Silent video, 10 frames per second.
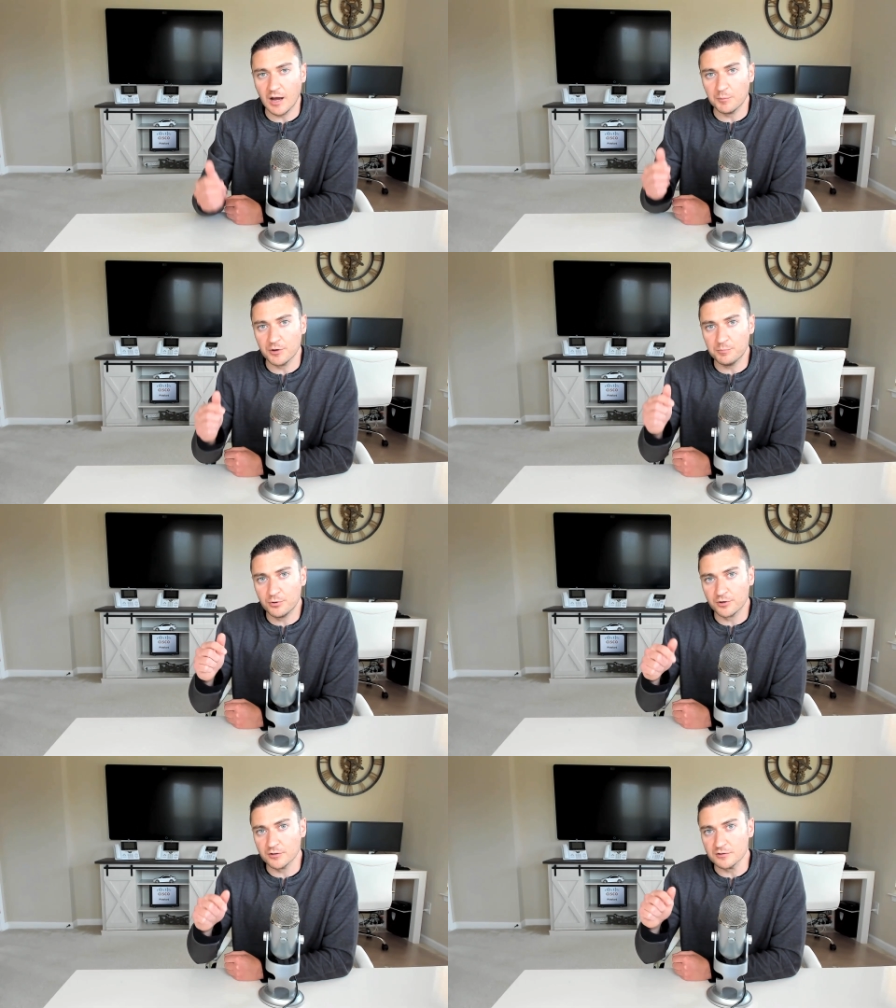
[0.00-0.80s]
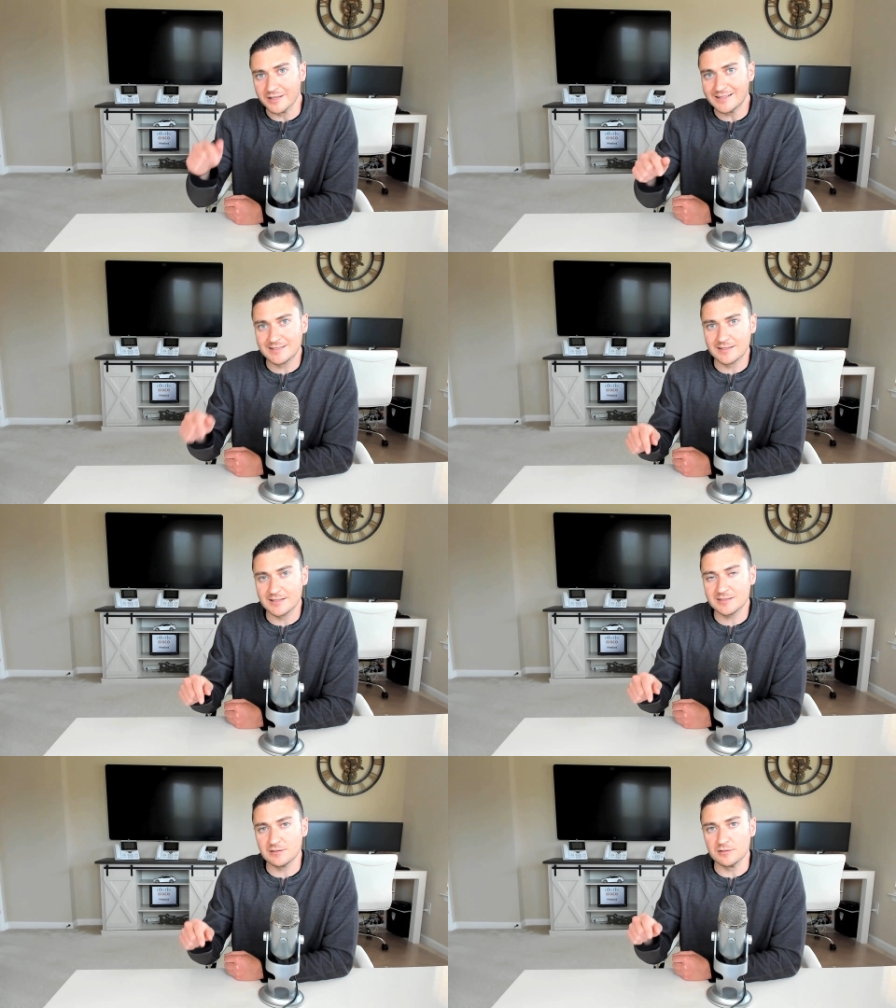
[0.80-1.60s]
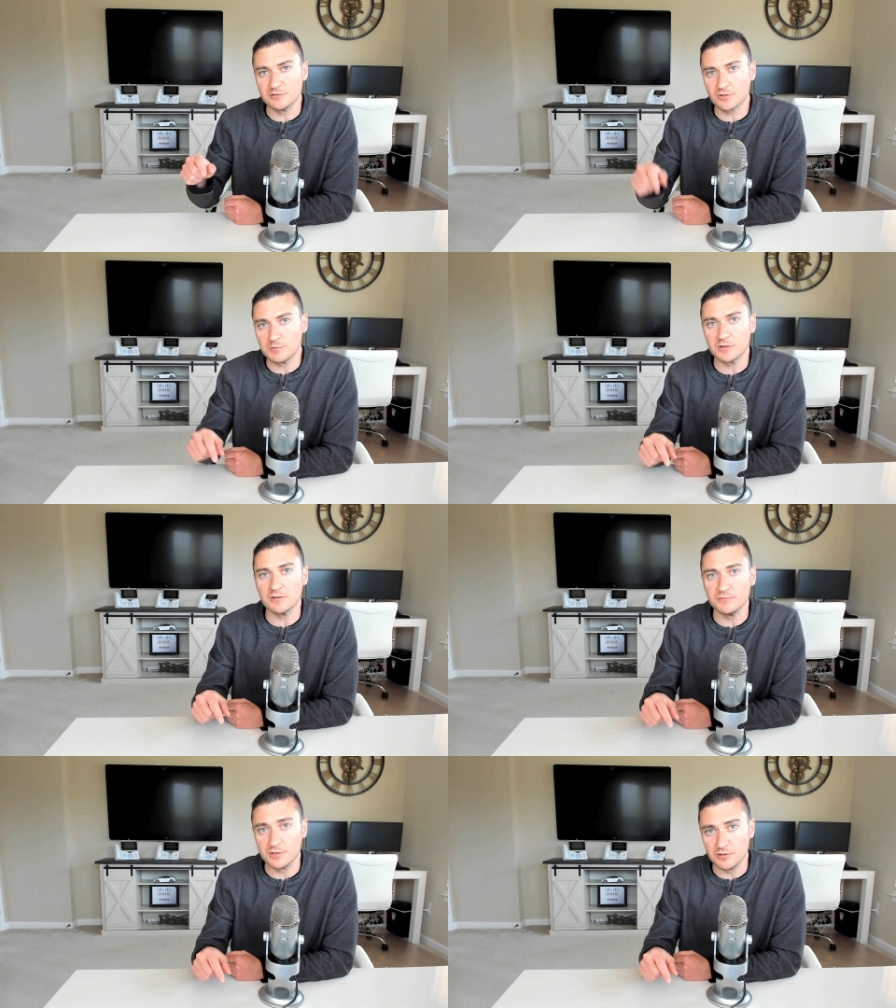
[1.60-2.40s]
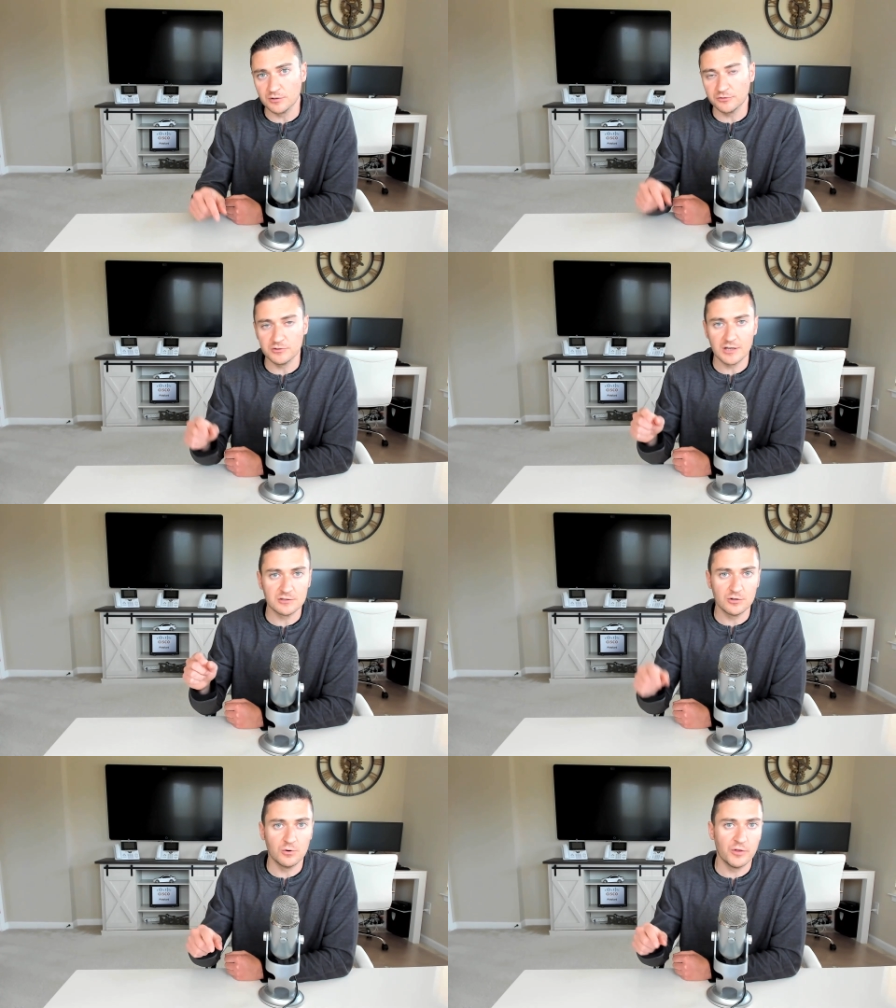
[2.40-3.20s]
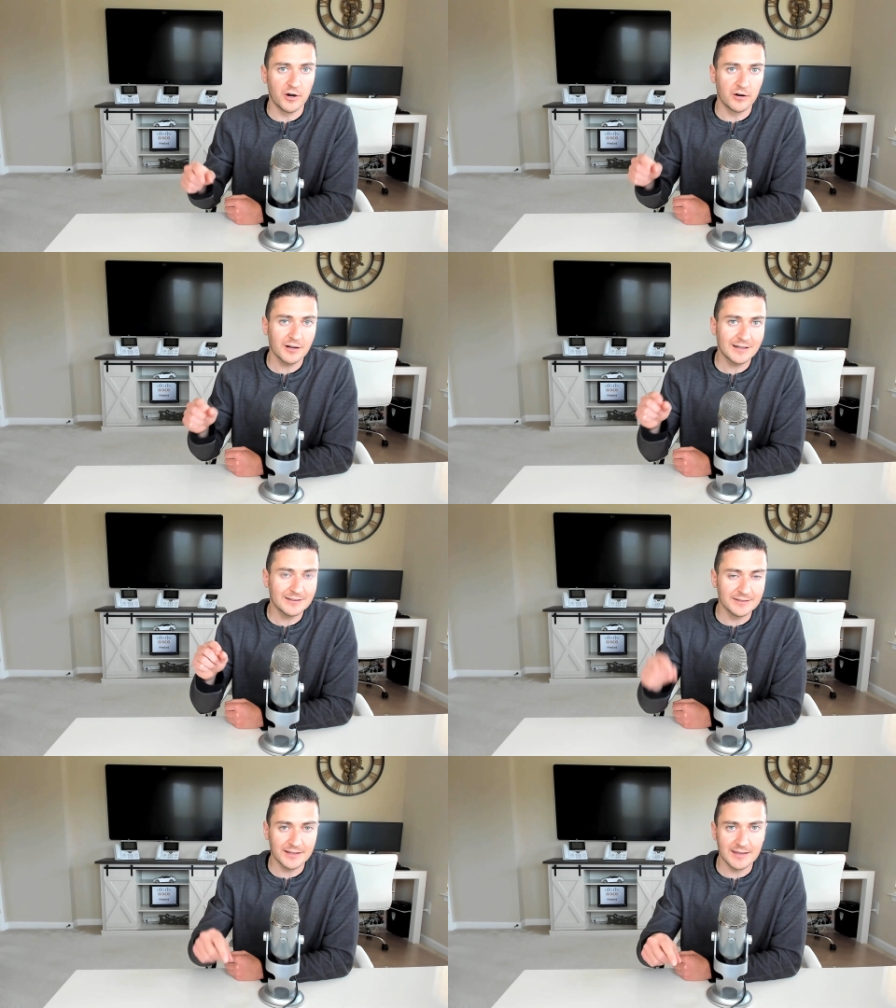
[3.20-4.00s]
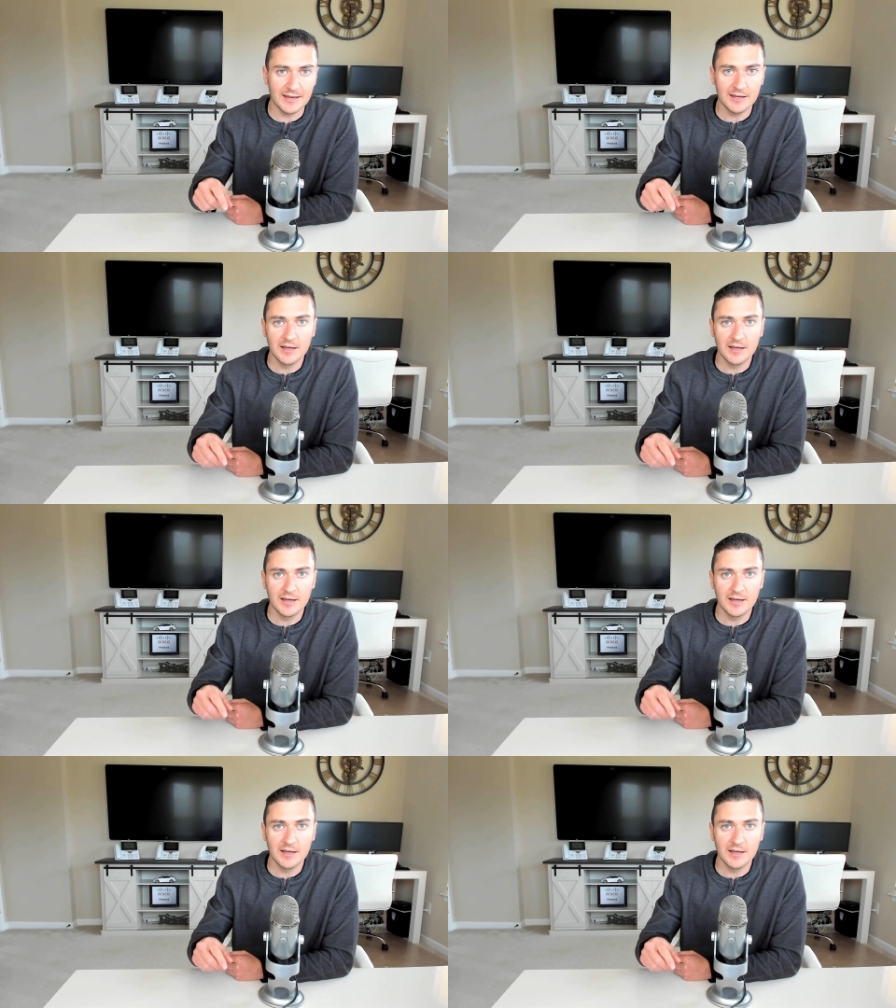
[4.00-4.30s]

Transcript: I'm going to put a link to this in the description of the video so you guys can go there, click it.